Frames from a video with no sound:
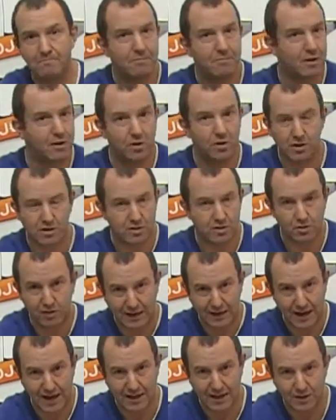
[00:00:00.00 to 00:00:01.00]
but that's not
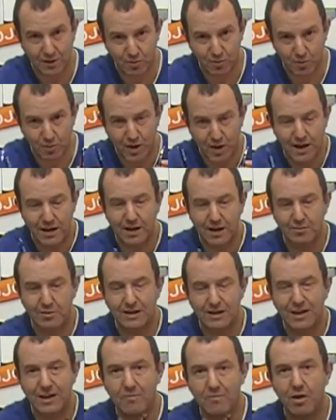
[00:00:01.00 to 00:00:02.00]
the case. When it comes
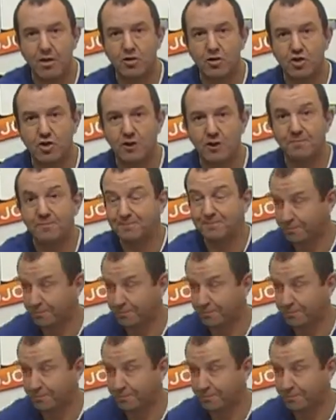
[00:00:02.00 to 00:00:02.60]
to emulsion,